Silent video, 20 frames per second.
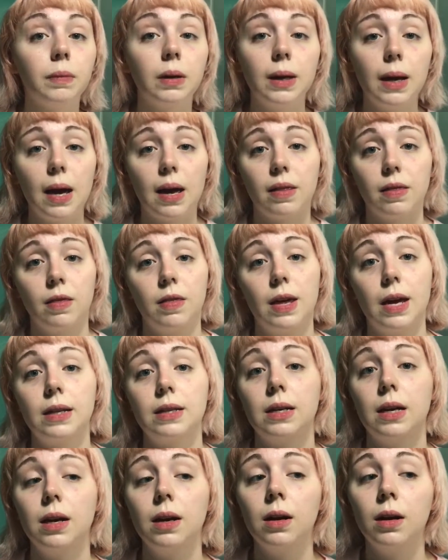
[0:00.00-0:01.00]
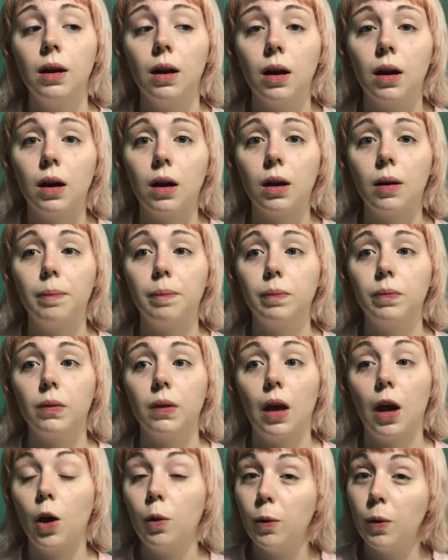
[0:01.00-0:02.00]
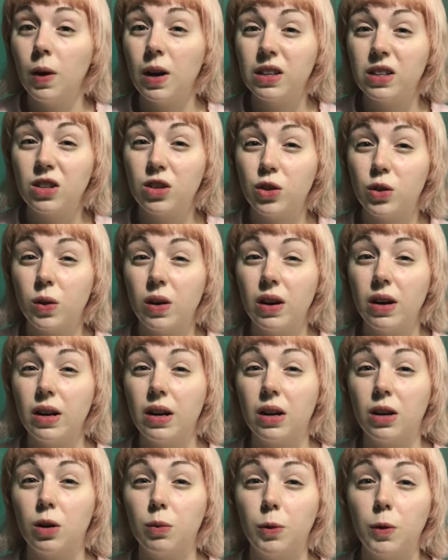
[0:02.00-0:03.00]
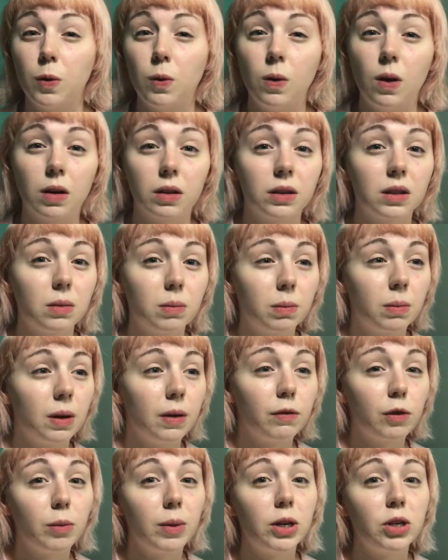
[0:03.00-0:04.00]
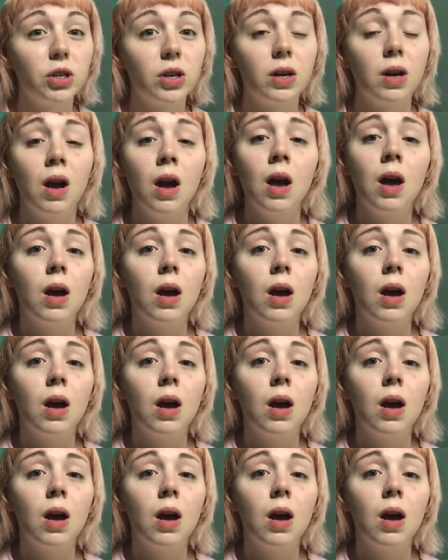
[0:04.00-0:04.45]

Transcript: But yeah, that's it. I hope you guys enjoyed. I hope you got some information.